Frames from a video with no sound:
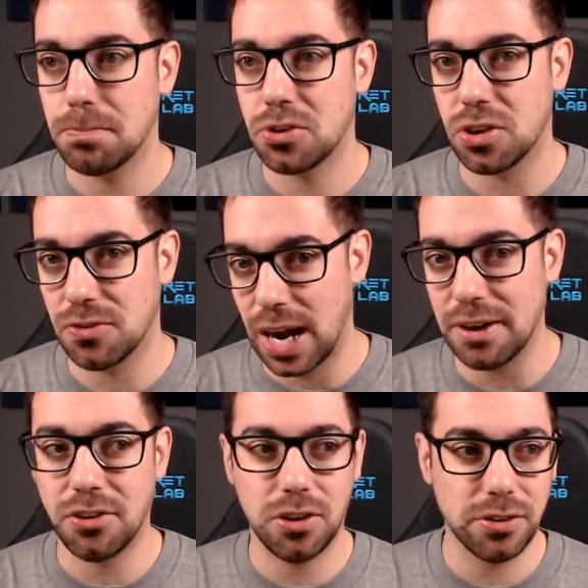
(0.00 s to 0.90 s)

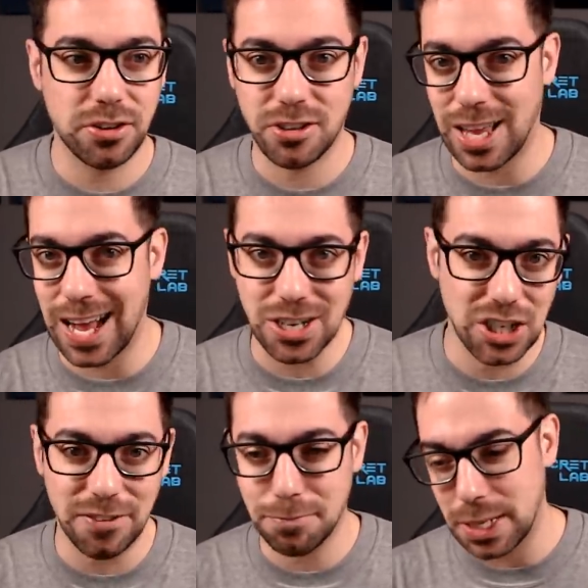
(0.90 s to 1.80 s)
survival
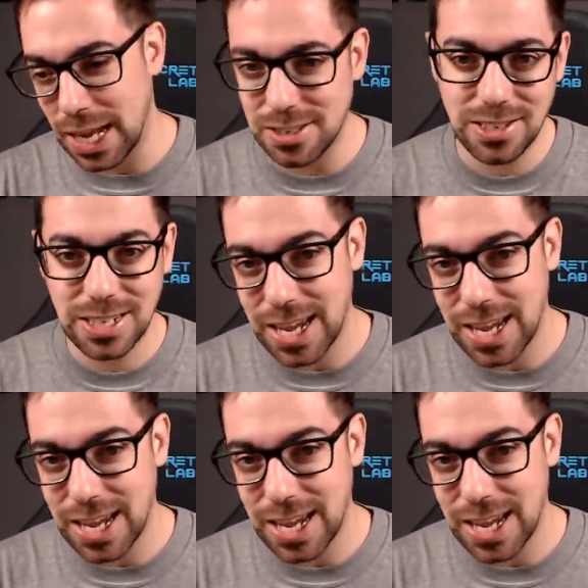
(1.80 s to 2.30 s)
slash FPS